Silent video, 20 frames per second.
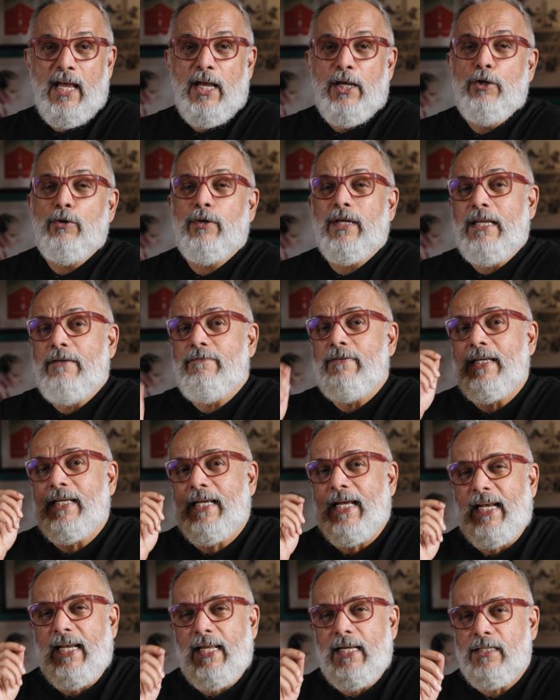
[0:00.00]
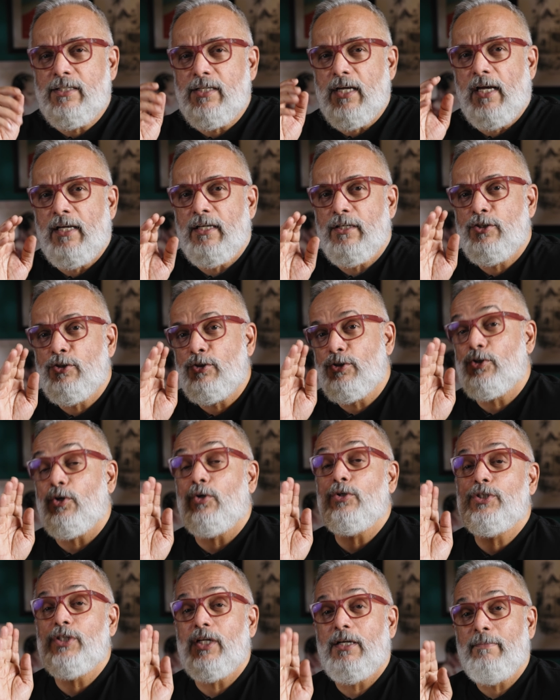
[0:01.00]
You can even connect to
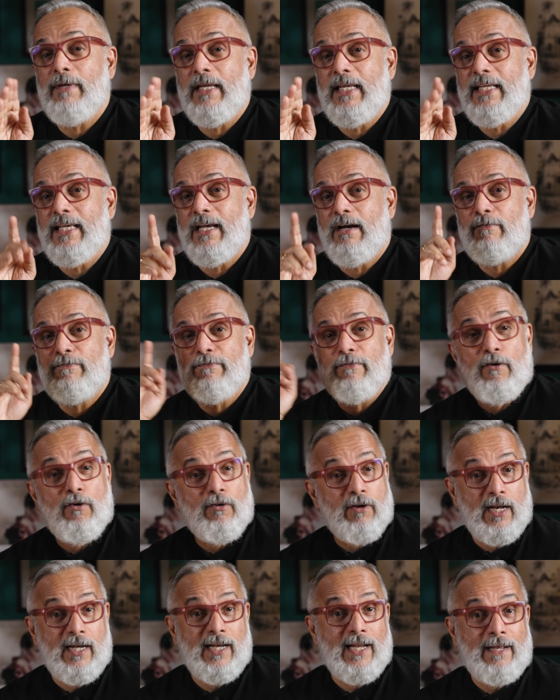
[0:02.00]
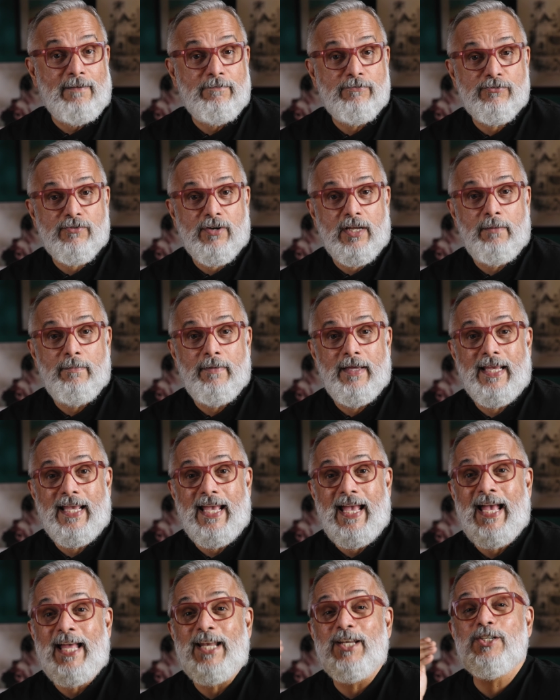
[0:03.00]
social media for live streaming
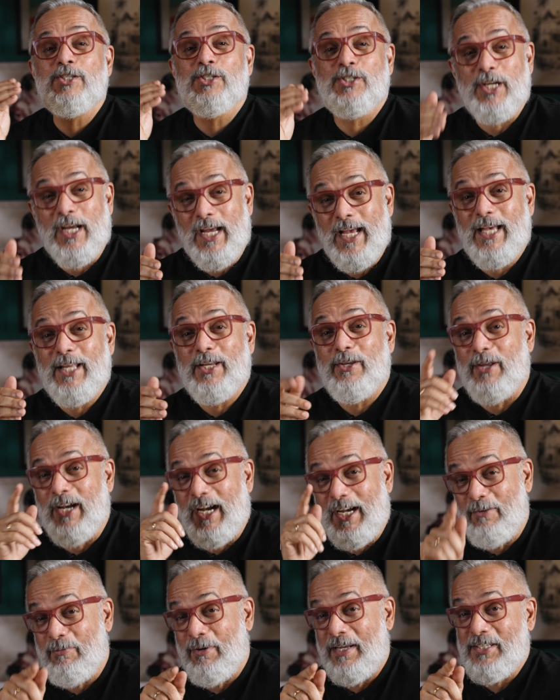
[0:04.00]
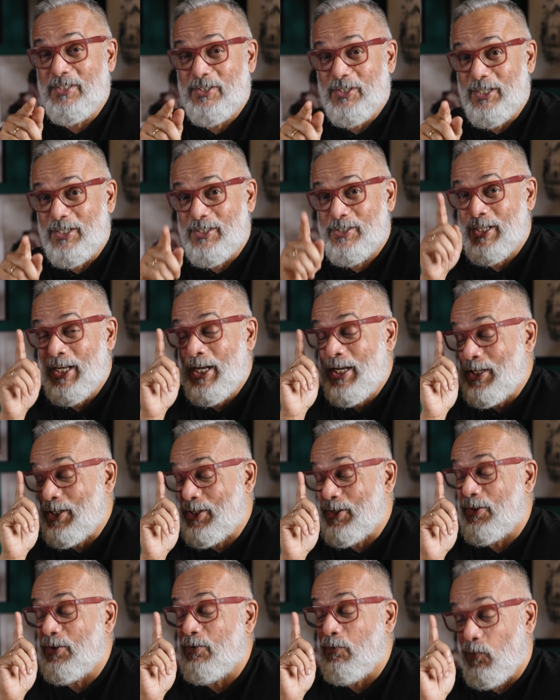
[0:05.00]
and share your adventures
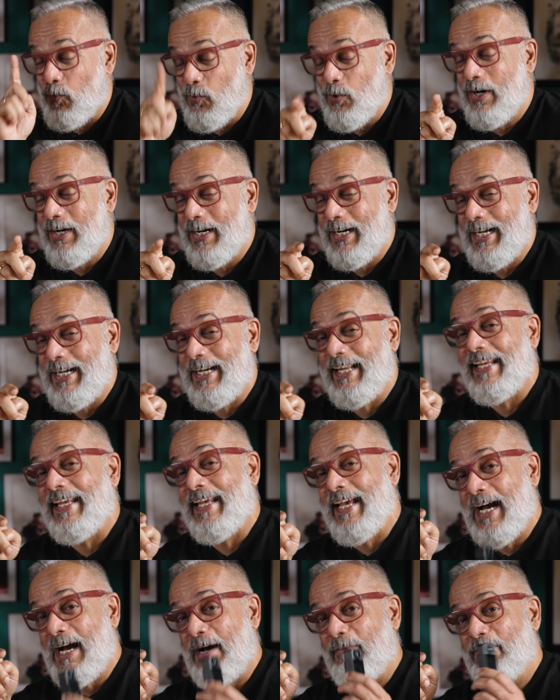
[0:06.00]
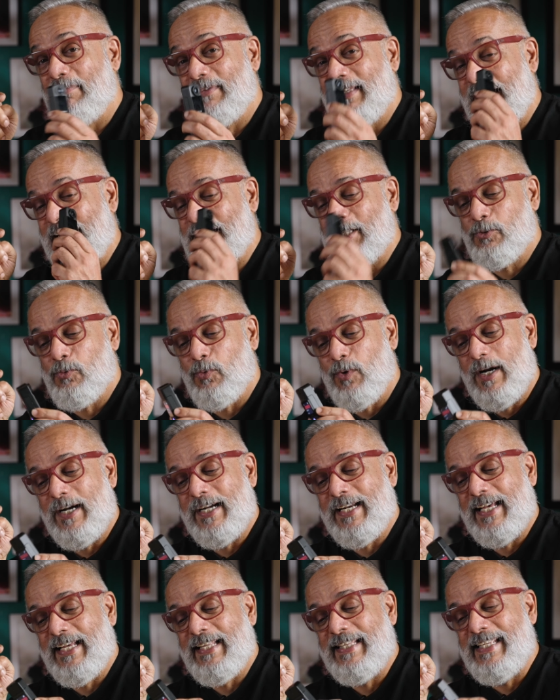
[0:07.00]
to the world. Yeah, that's
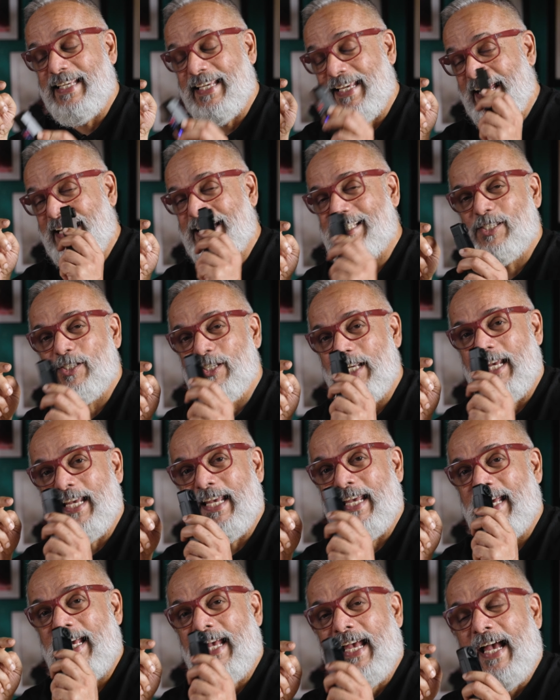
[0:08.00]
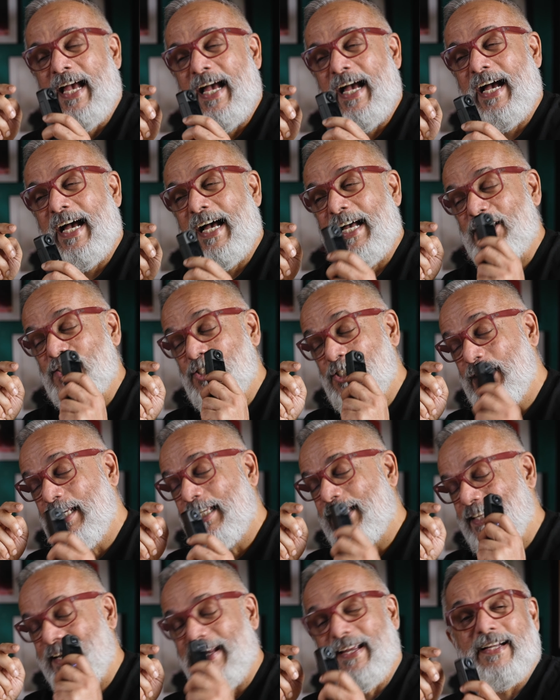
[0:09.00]
what the
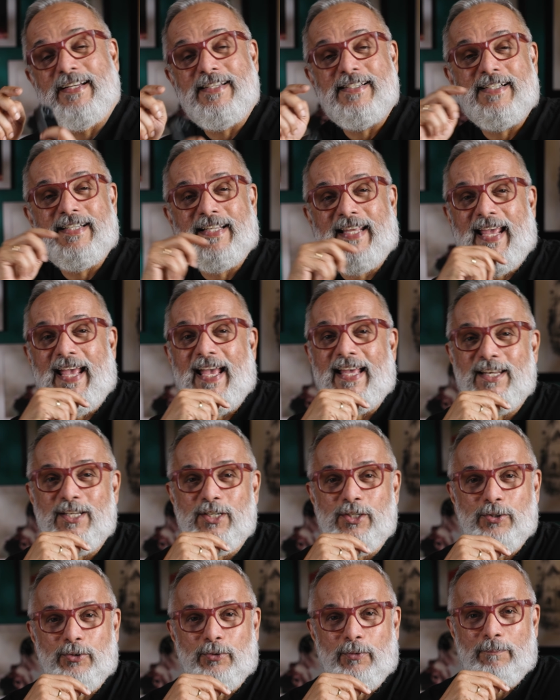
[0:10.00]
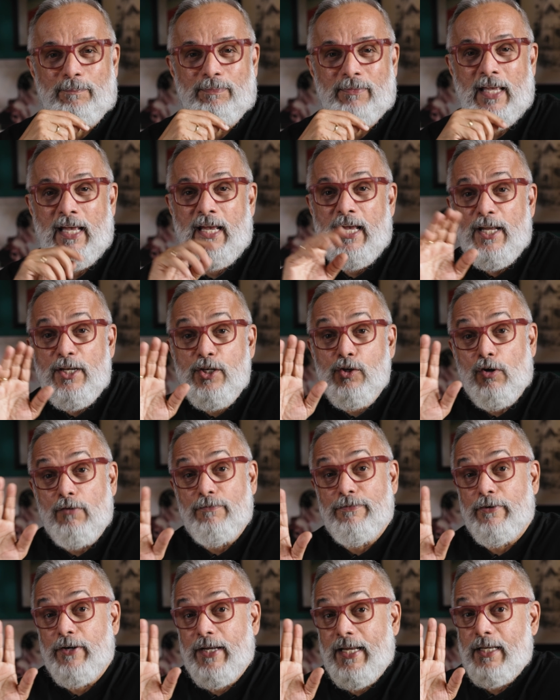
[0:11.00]
SJC300 can do. Don't
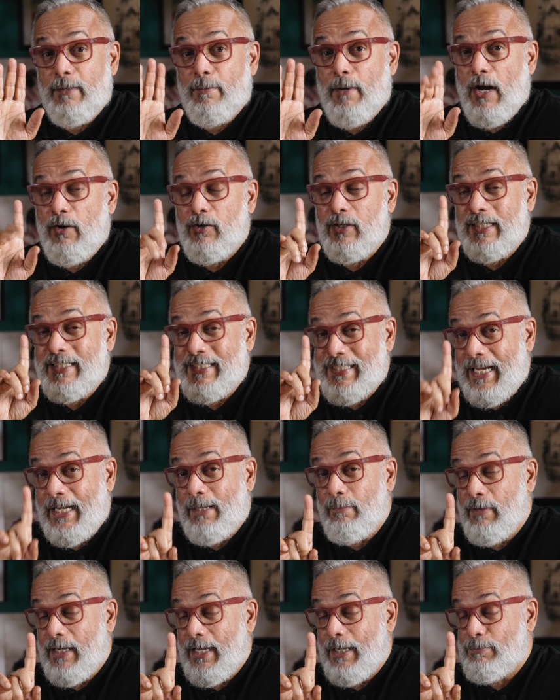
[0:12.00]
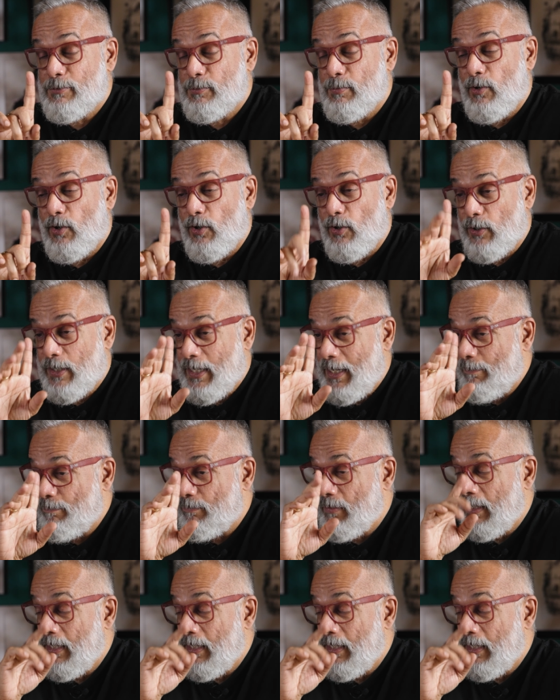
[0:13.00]
forget about the time-lapse mode, okay?